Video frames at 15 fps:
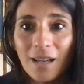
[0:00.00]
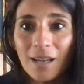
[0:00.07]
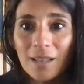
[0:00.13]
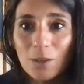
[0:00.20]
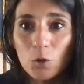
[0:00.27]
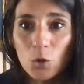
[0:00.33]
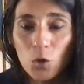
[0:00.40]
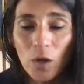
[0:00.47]

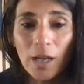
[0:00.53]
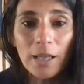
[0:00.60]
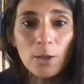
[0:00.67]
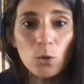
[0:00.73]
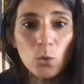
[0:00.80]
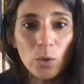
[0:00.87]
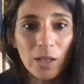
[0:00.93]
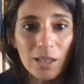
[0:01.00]

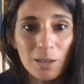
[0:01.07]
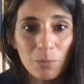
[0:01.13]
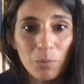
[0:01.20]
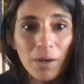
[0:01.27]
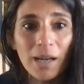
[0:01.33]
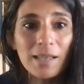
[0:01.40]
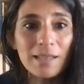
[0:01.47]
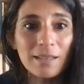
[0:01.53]
trying to
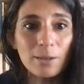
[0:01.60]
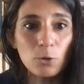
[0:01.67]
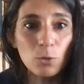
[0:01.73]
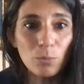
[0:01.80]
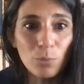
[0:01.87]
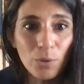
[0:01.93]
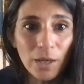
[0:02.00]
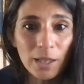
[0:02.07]
express, to
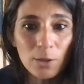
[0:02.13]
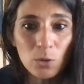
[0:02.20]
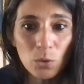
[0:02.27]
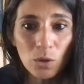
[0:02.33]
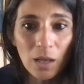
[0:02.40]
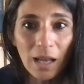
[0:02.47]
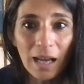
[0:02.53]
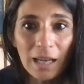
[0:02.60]
bring
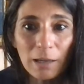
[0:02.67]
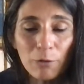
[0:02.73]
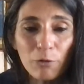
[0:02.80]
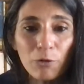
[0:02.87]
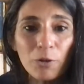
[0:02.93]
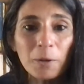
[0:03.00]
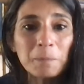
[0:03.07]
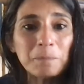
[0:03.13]
to
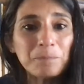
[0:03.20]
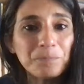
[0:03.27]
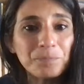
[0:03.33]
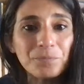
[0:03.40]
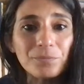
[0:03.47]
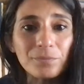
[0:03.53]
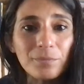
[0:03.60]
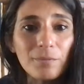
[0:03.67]
life
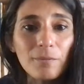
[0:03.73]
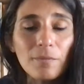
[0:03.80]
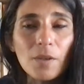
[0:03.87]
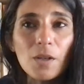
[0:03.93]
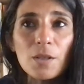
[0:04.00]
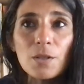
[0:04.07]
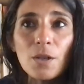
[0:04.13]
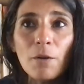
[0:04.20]

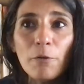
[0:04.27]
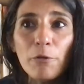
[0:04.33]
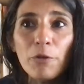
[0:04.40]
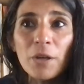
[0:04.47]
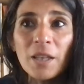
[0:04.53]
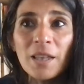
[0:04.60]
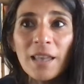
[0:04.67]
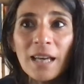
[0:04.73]

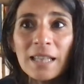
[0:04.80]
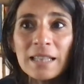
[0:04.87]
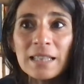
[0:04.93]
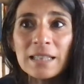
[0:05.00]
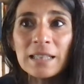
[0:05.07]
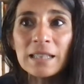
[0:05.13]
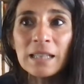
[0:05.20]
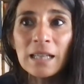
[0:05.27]
something
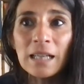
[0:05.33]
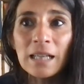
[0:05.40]
that